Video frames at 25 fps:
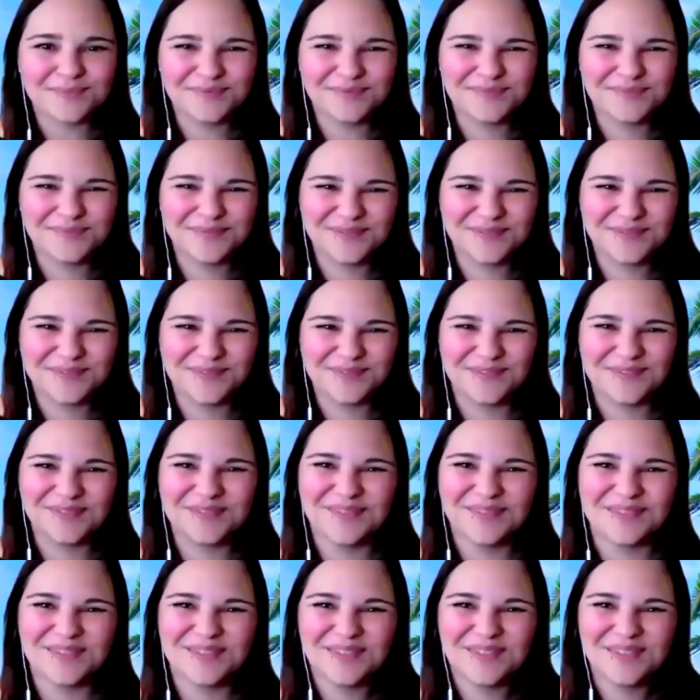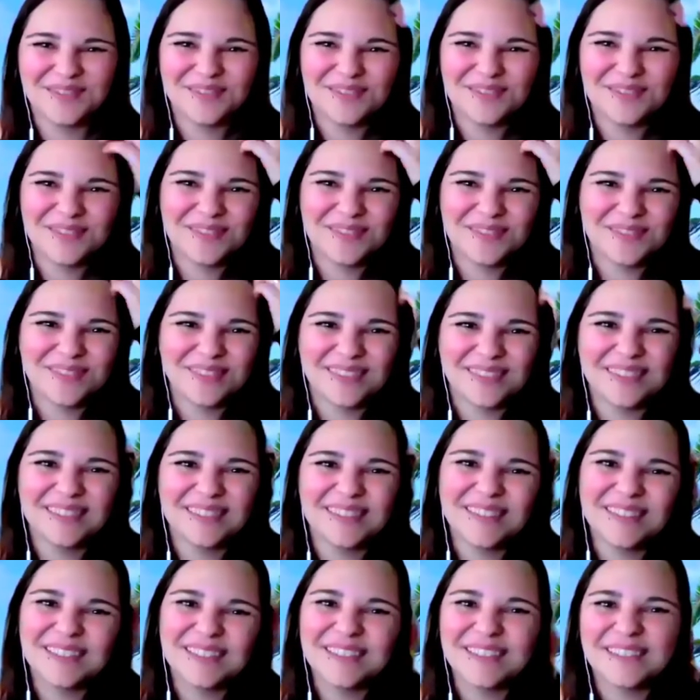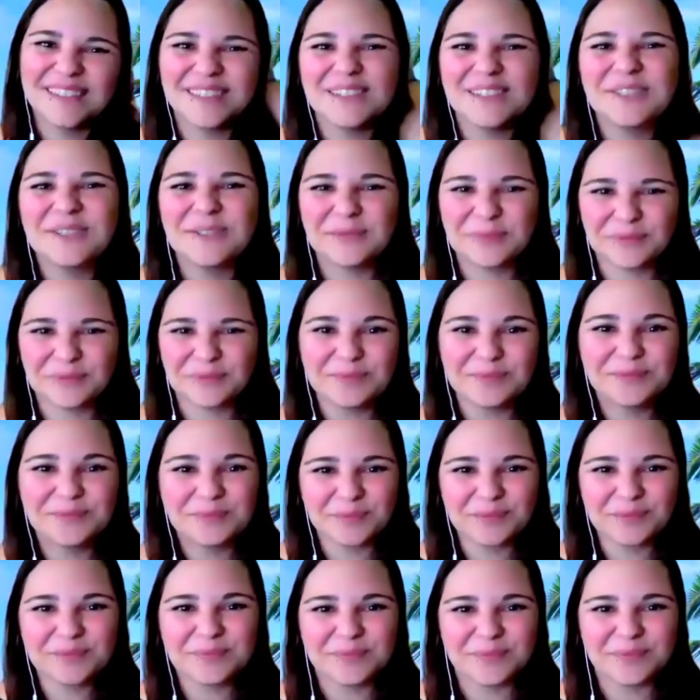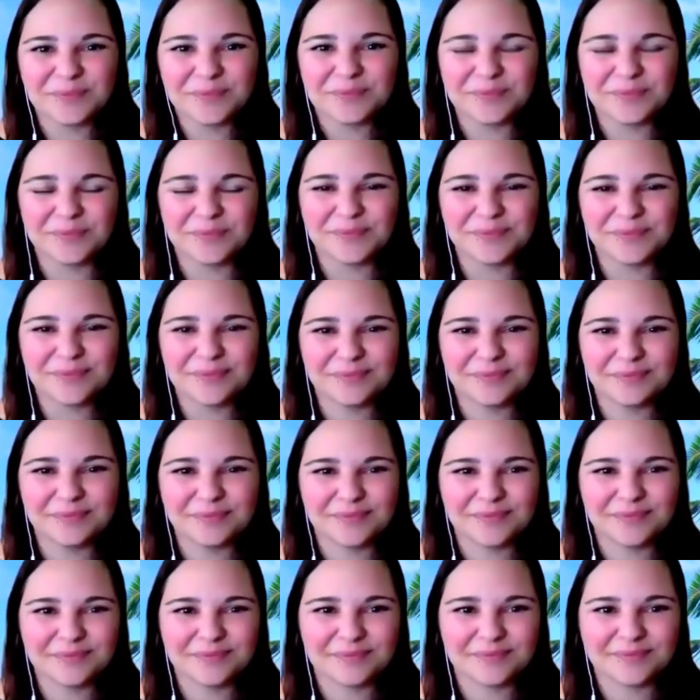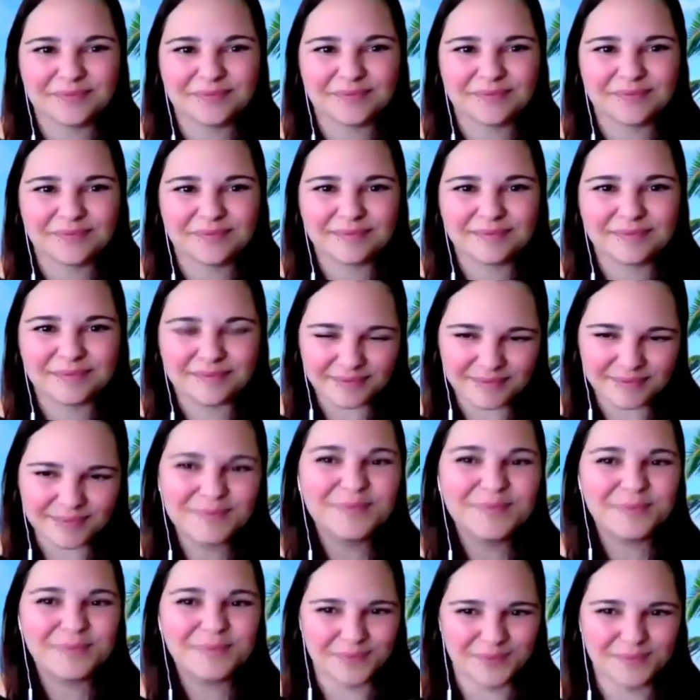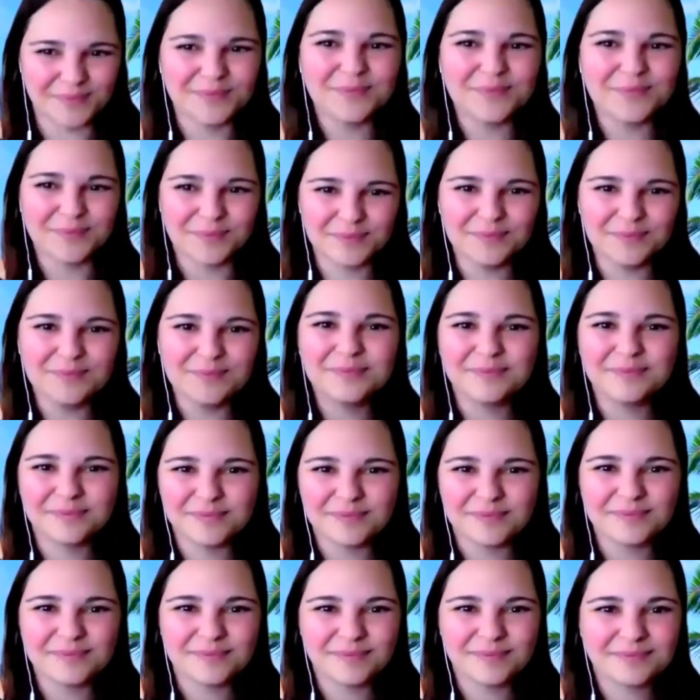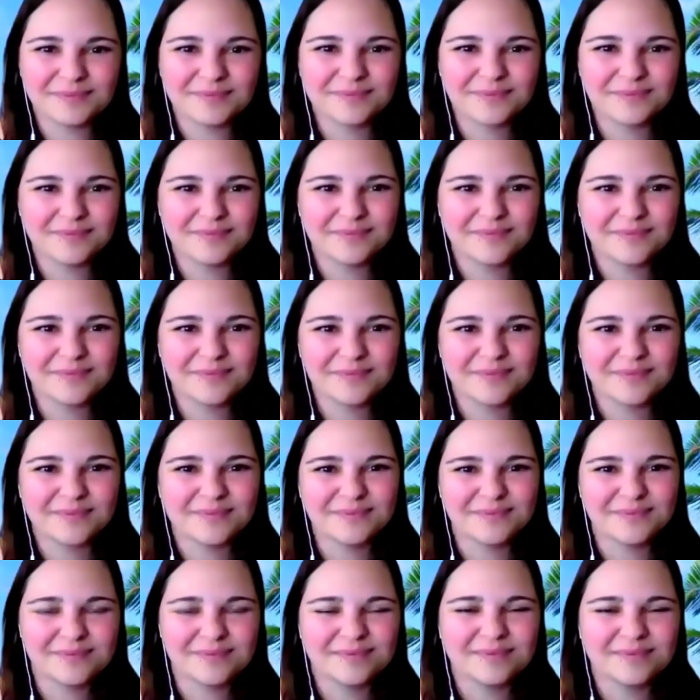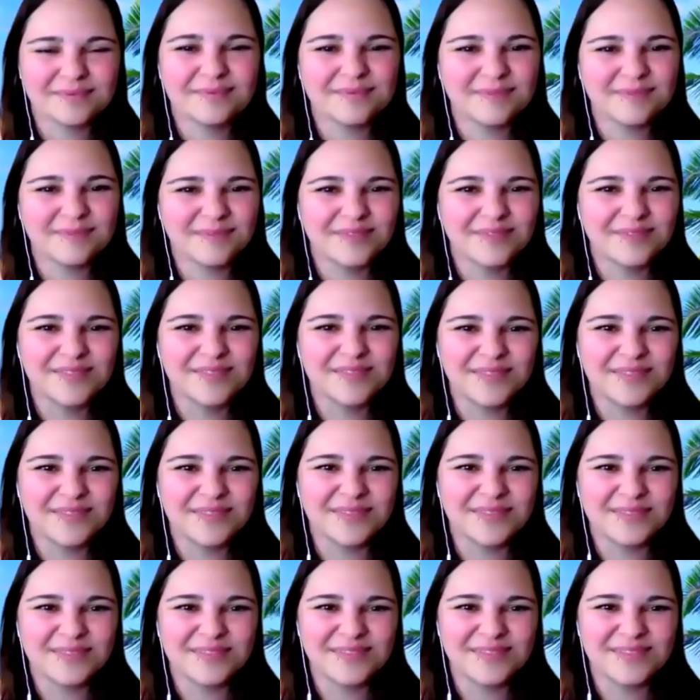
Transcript: The person shown says nothing.